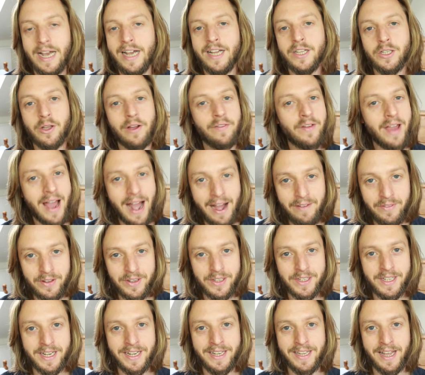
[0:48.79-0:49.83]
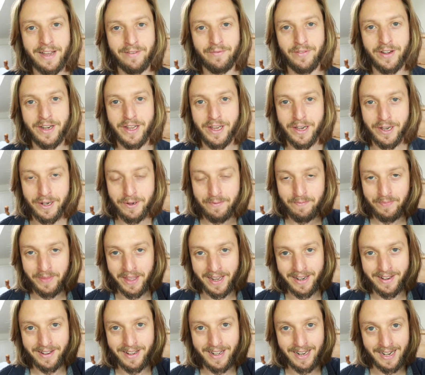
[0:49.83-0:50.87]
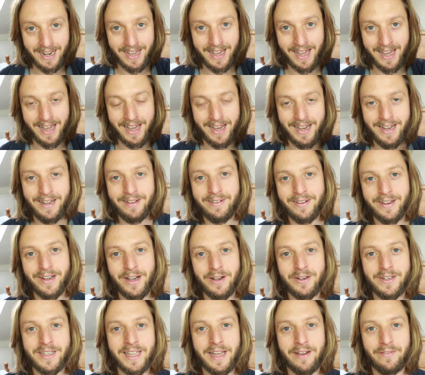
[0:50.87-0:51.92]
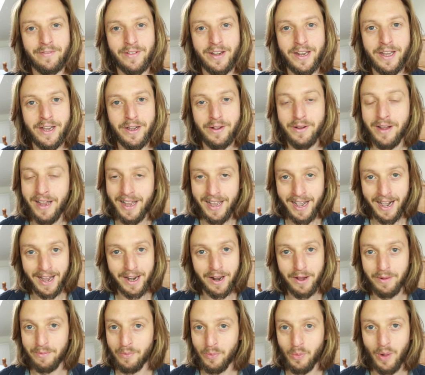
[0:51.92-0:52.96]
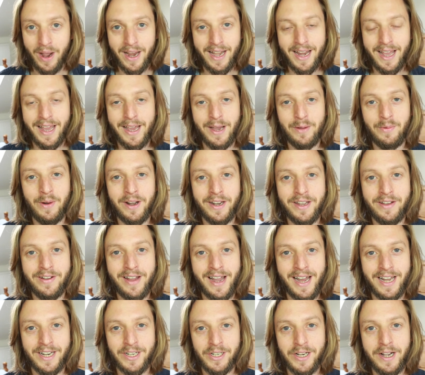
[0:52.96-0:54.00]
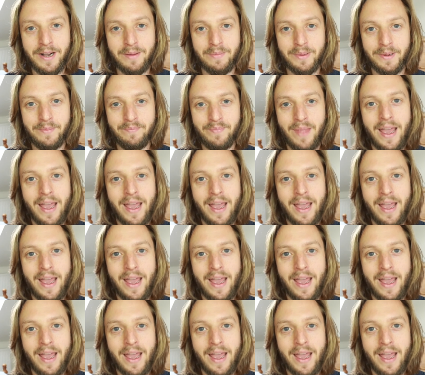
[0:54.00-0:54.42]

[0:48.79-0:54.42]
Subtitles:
So if you haven't seen that video, then click here and go to that video, and I'll wait here while you catch up.